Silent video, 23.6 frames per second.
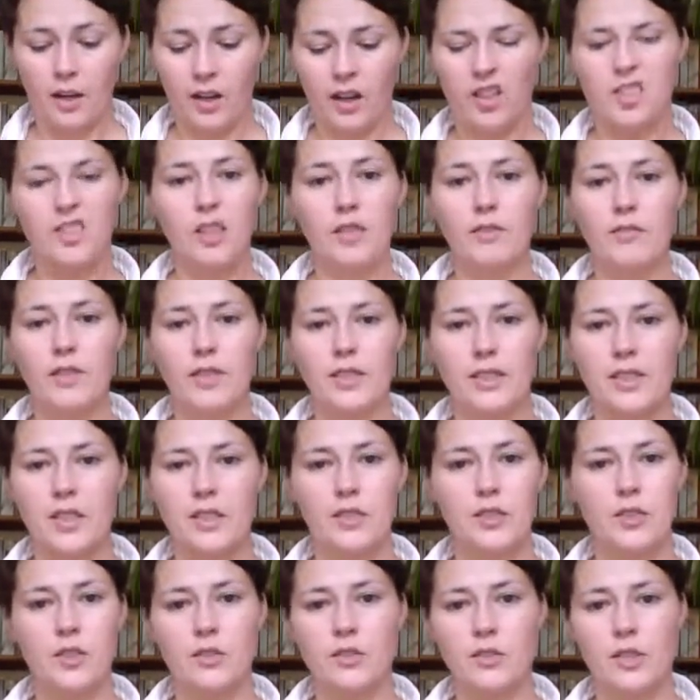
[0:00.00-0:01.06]
I don't really
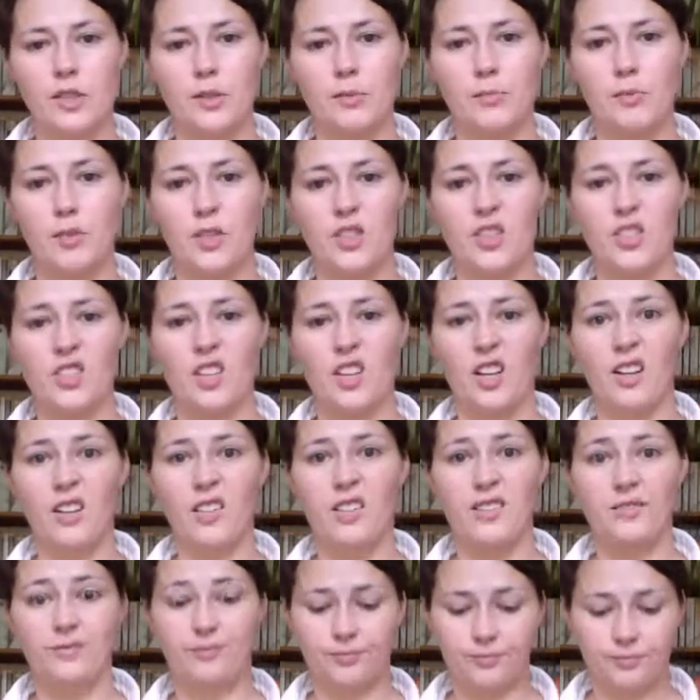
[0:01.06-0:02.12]
tend to use this brush
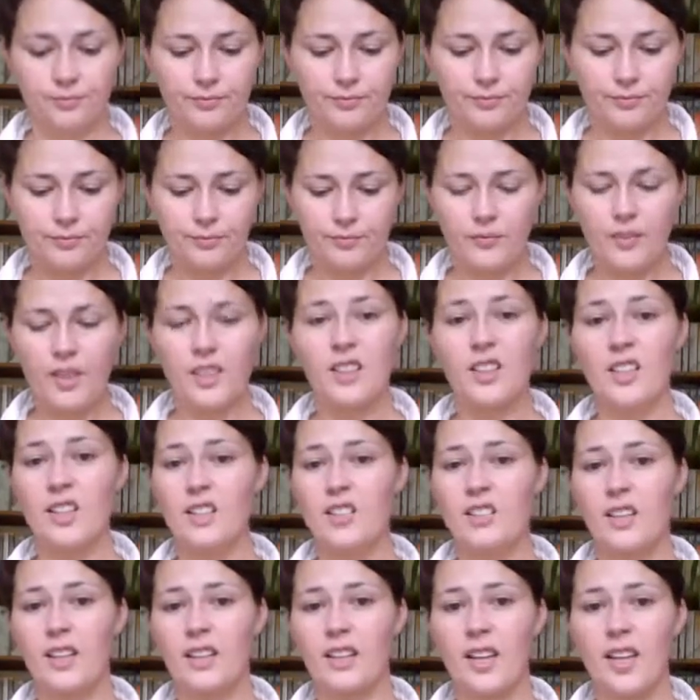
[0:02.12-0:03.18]
side.
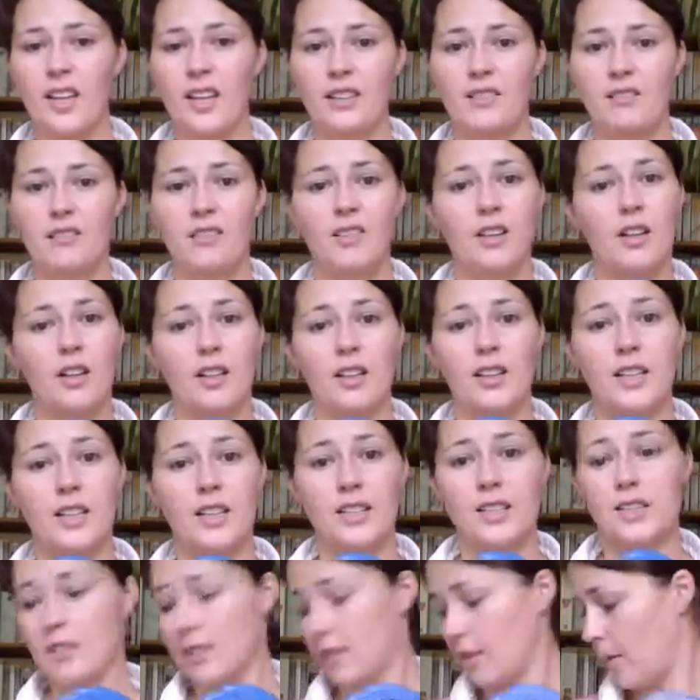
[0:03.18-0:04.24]
This again
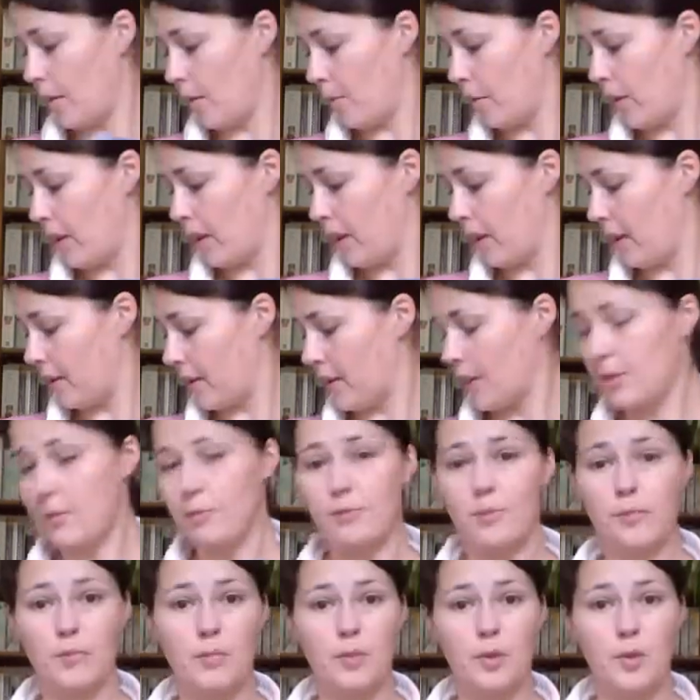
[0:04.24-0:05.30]
is a bit like this
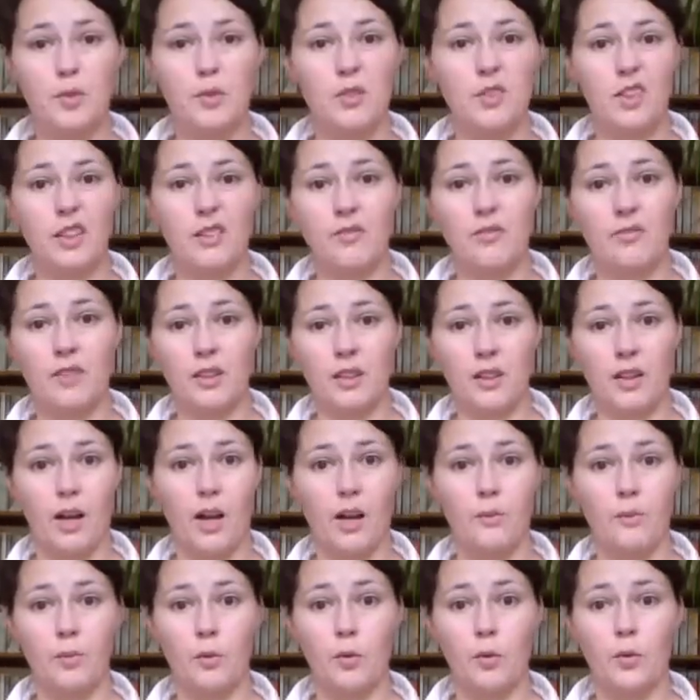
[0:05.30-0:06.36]
blue glove thing that
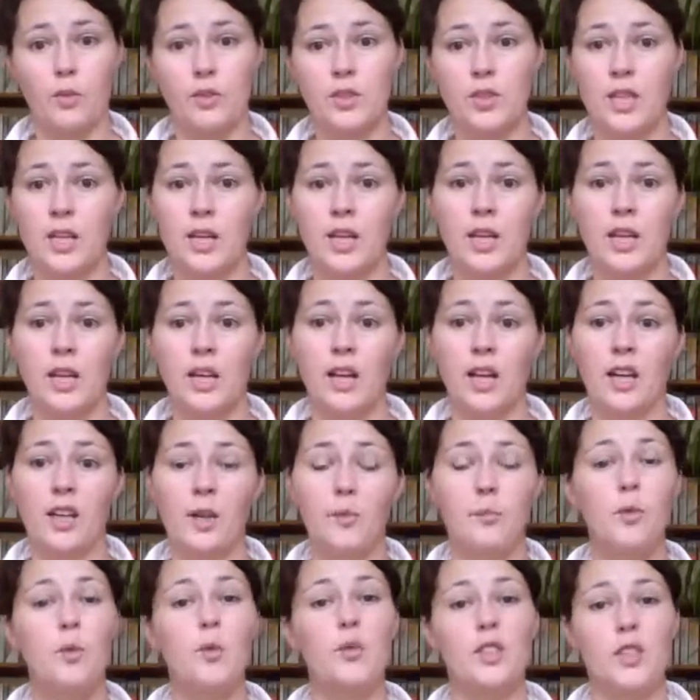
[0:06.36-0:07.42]
I bought, and
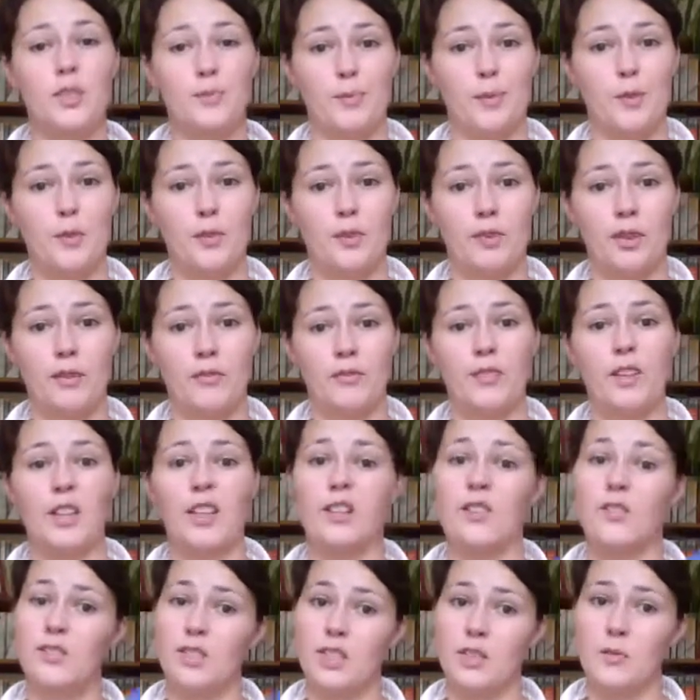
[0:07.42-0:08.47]
I bought this blue glove thing
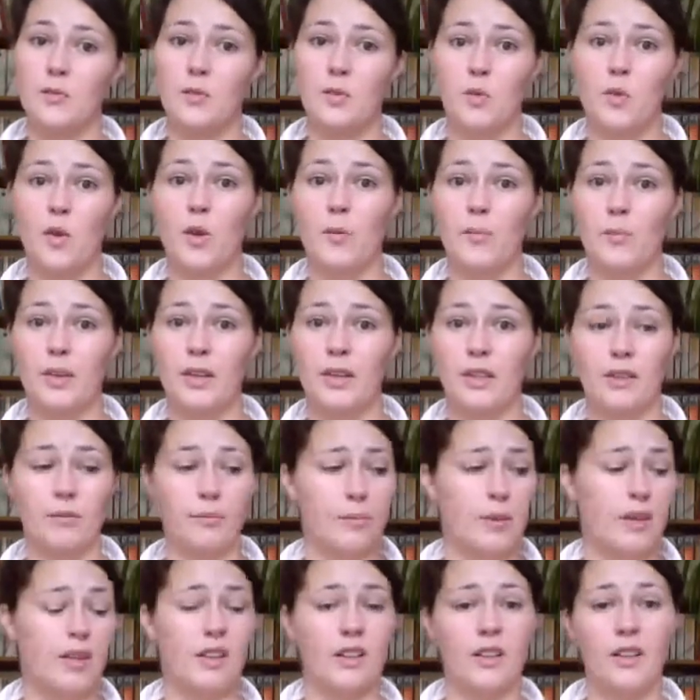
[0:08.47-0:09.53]
because this was quite big
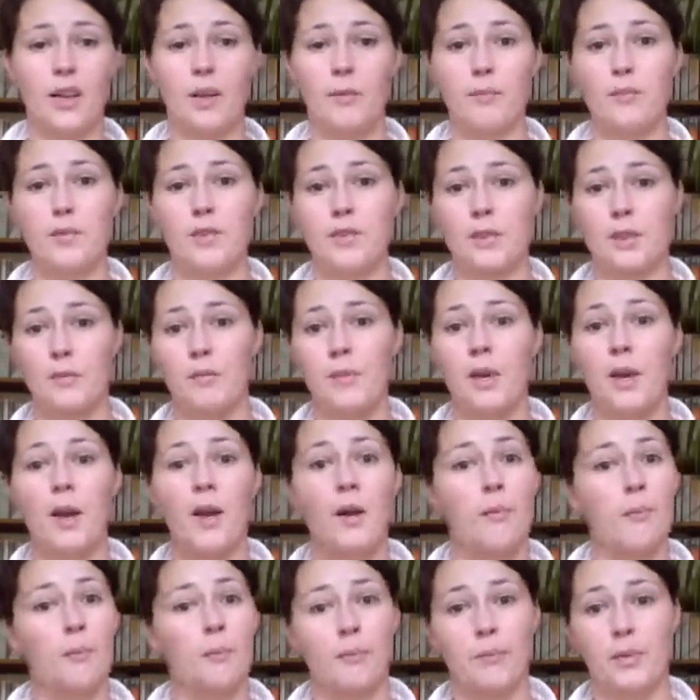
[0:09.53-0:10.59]
and cumbersome,
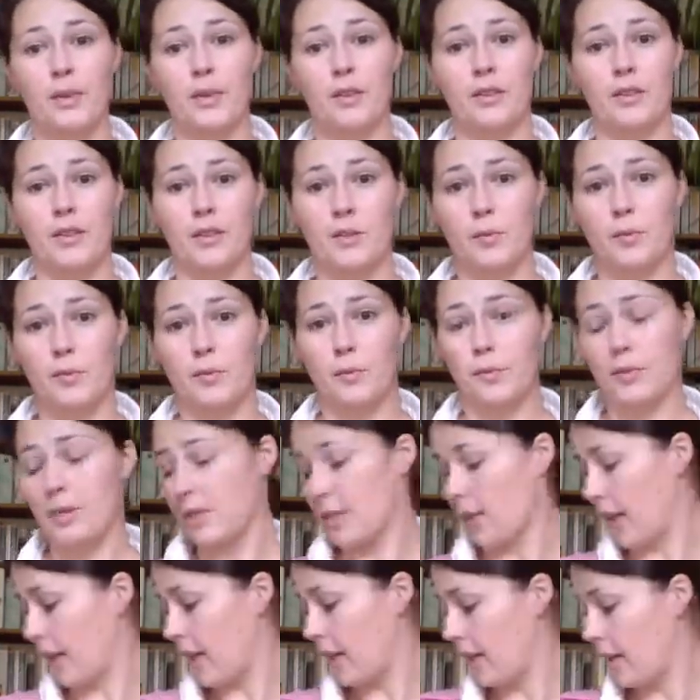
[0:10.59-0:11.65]
but this was a
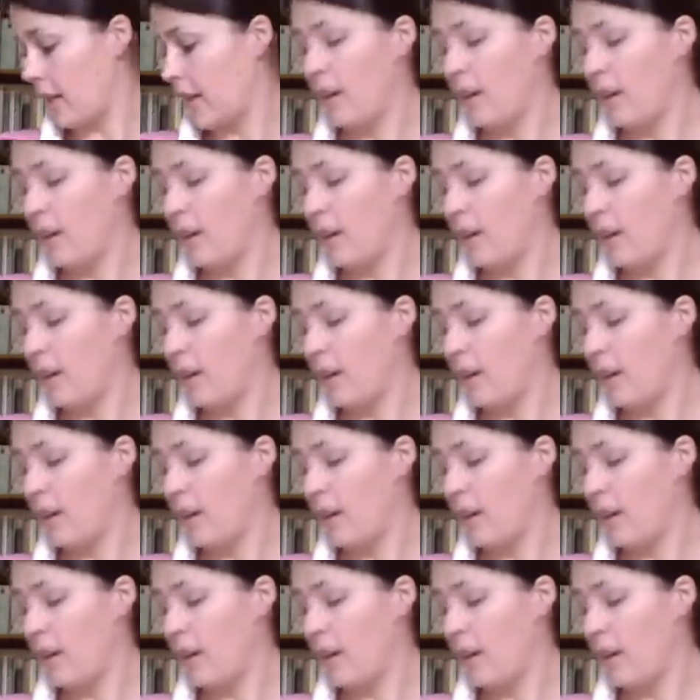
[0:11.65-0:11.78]
mistake.